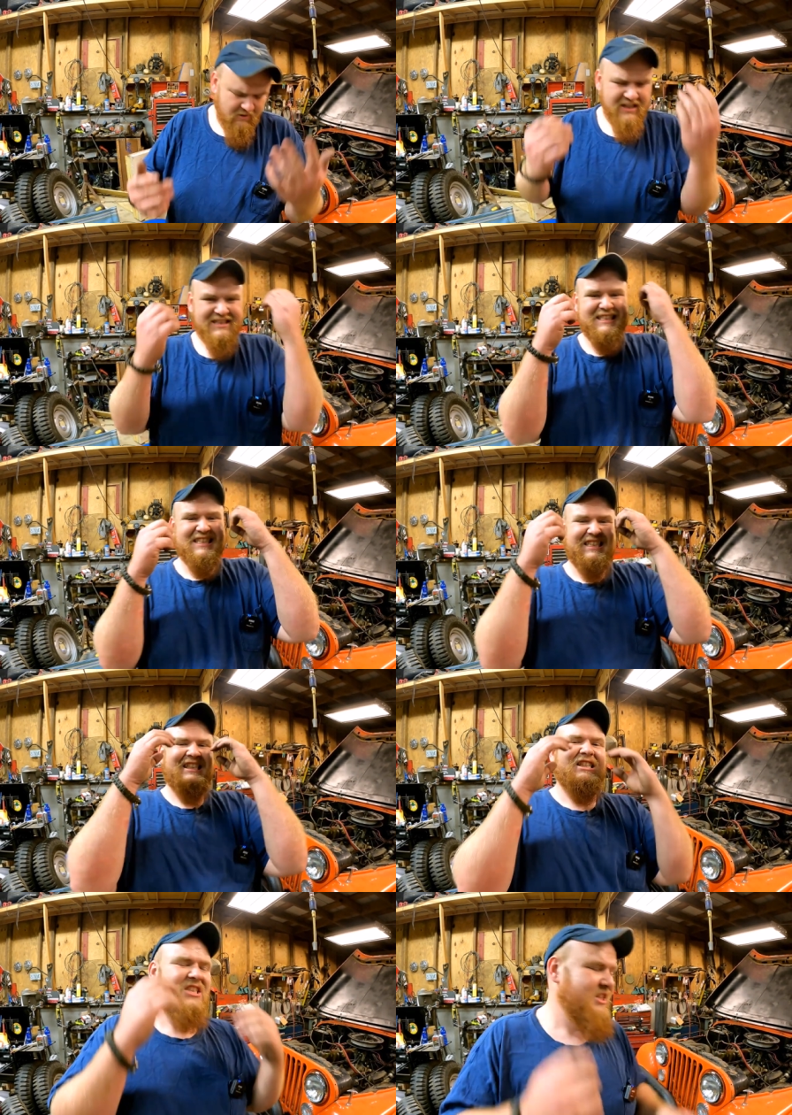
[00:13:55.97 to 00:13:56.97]
want to
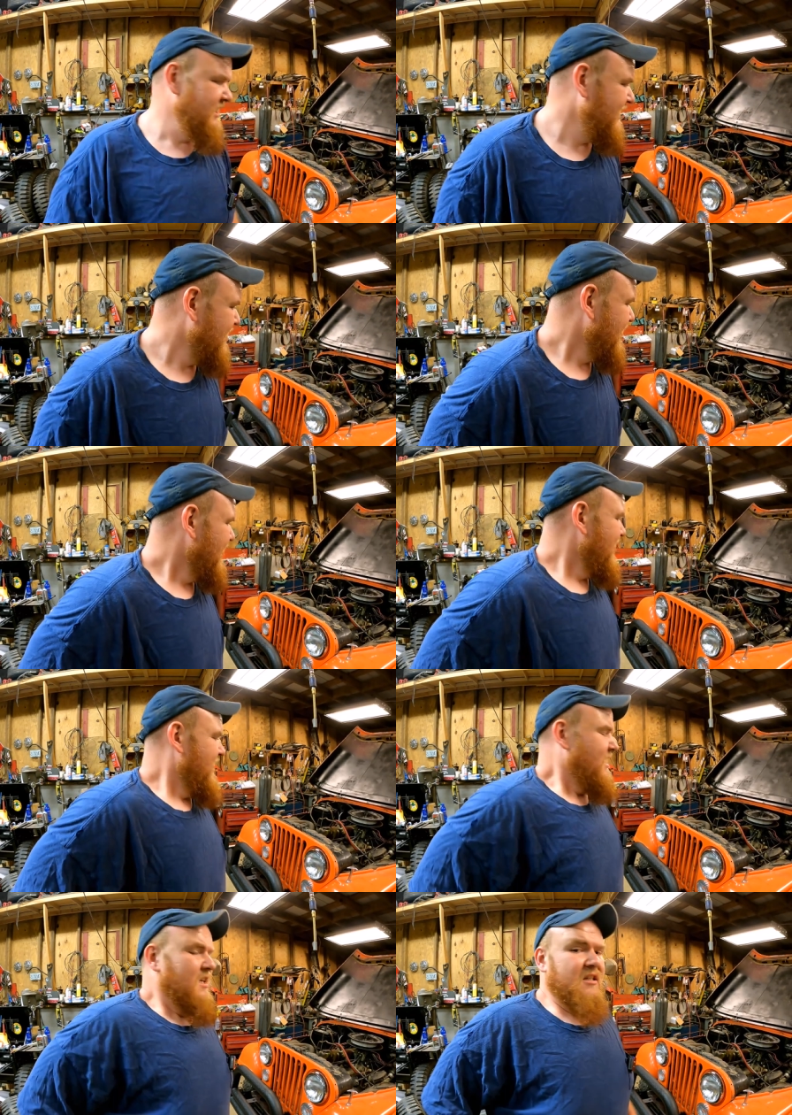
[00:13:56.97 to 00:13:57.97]
you just
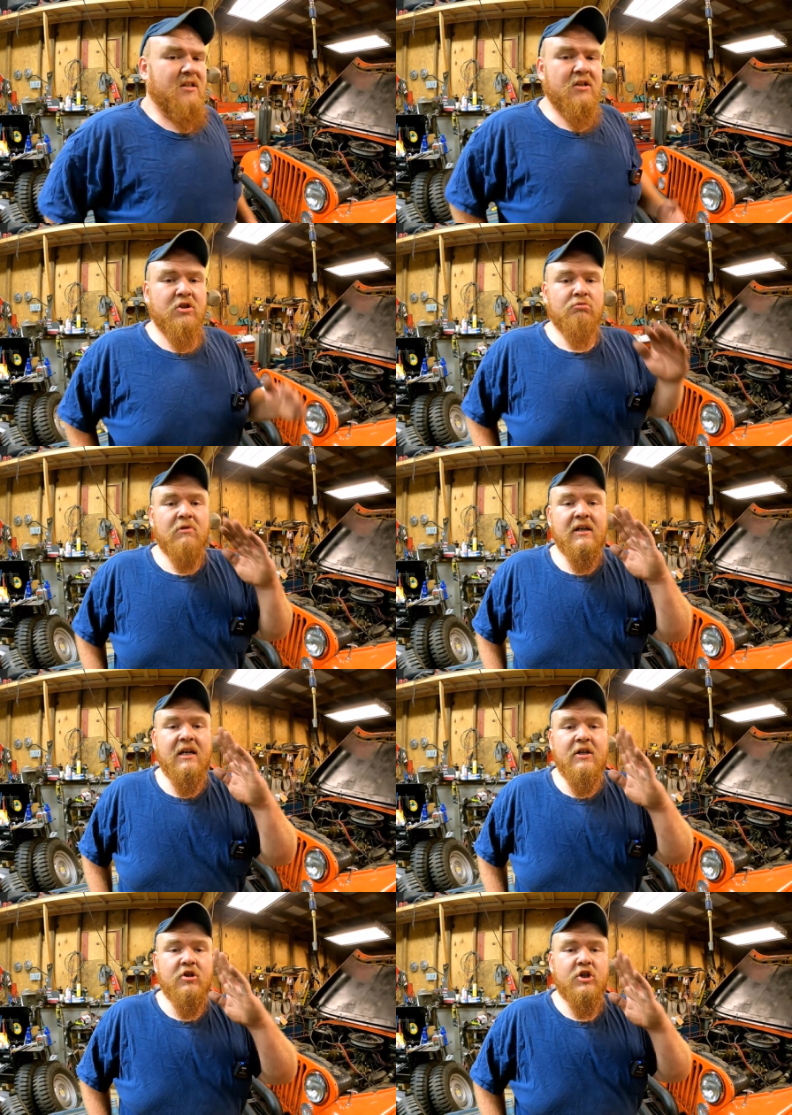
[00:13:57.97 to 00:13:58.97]
you just want to
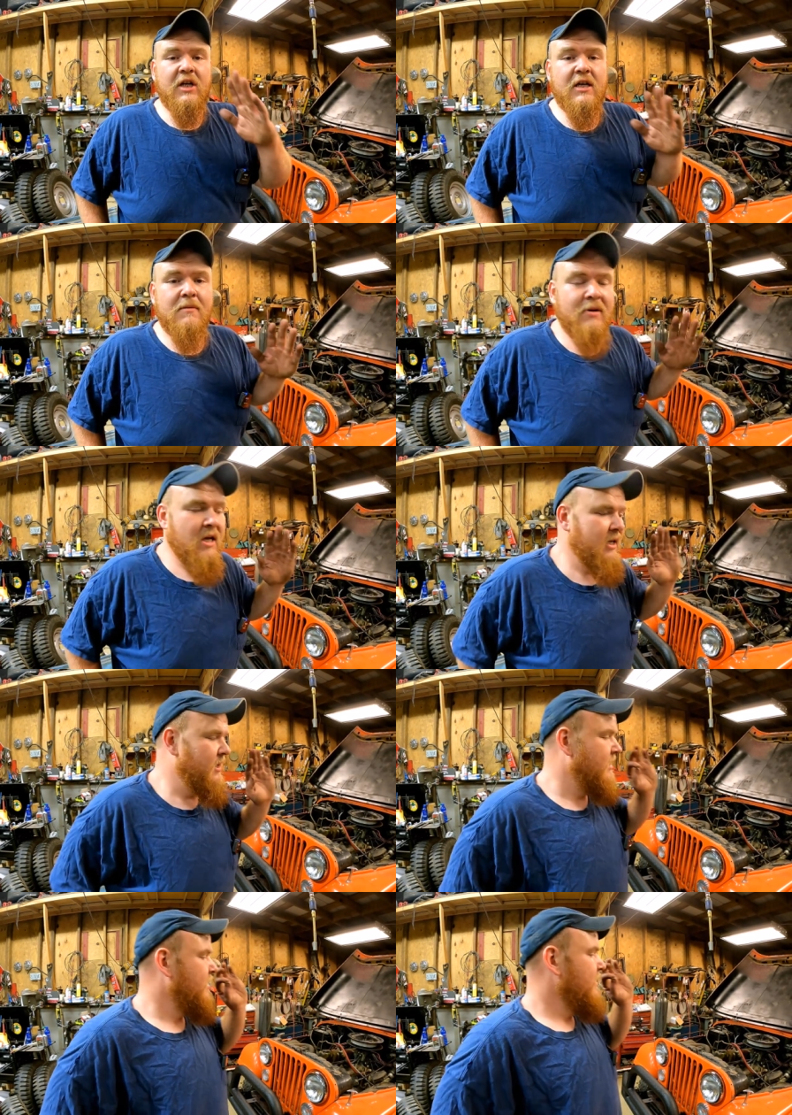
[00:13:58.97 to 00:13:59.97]
get in your Jeep,
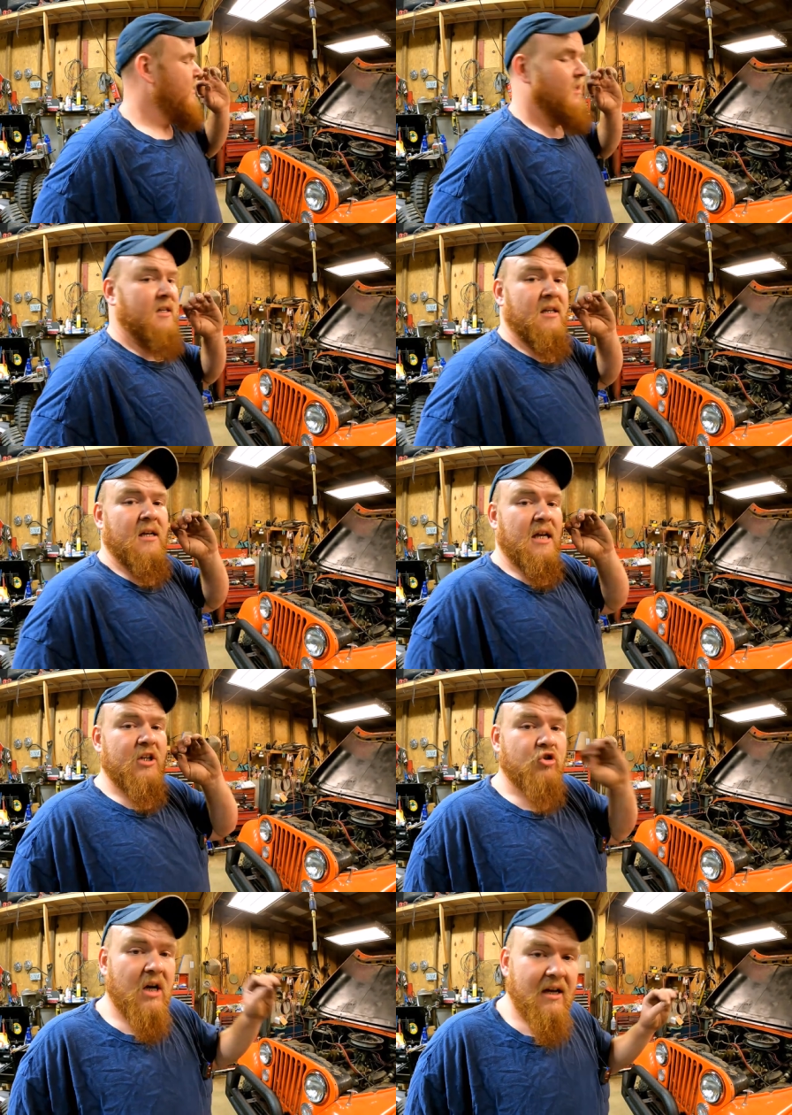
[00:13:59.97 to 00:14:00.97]

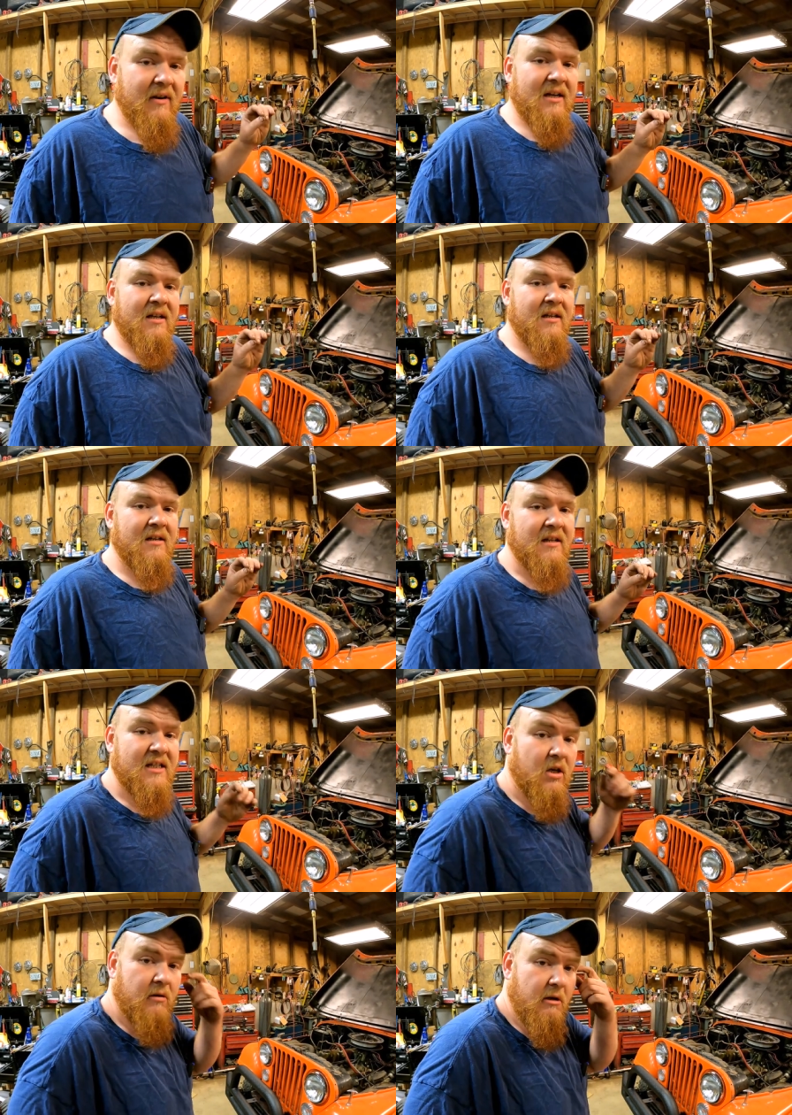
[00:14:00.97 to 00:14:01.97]
drive it.
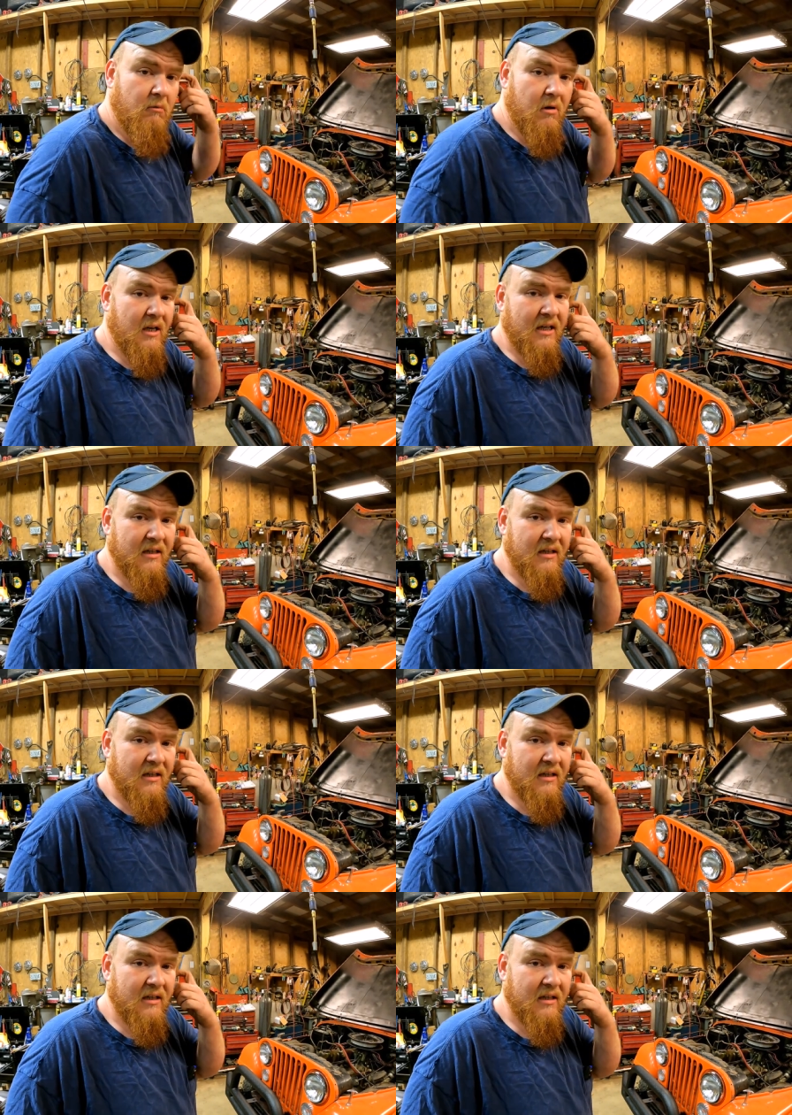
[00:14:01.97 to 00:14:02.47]
That's all you want.